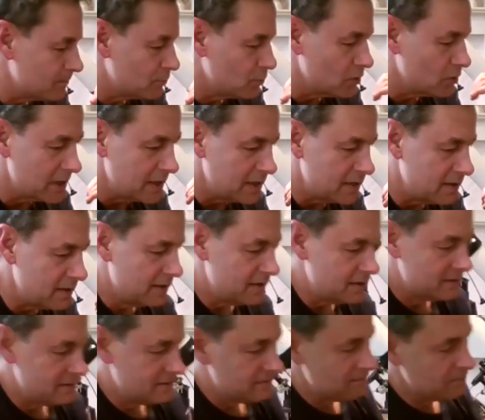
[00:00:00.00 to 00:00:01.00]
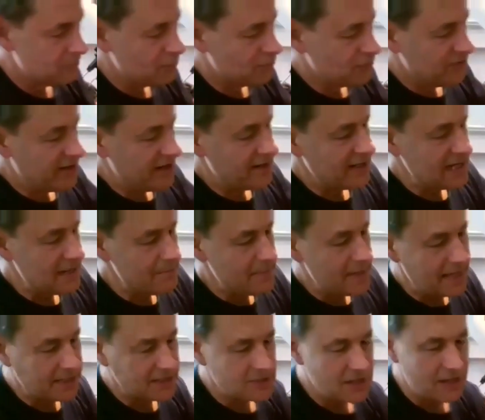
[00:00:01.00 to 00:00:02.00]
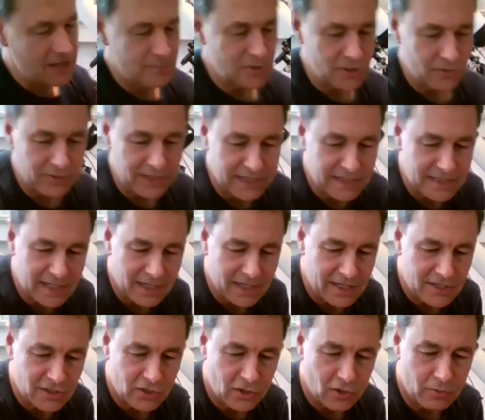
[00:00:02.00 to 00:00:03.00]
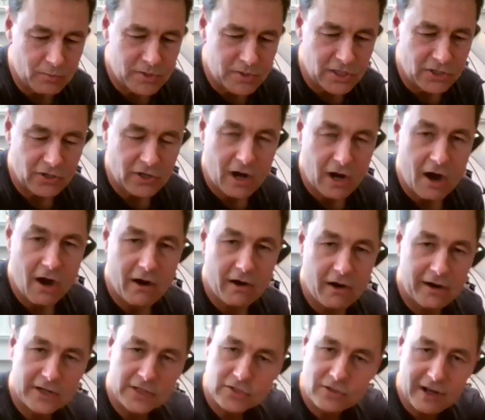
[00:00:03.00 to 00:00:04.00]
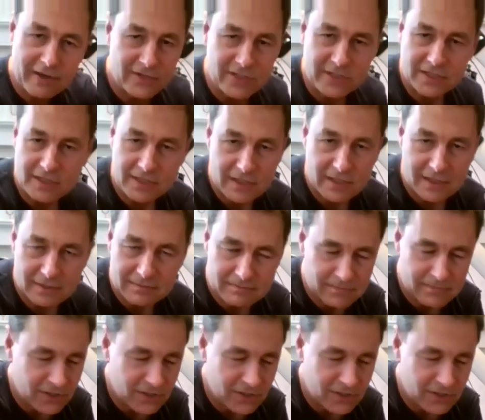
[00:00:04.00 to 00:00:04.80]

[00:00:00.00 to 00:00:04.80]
put fairly big Dobsonian telescopes in your car and drive it to the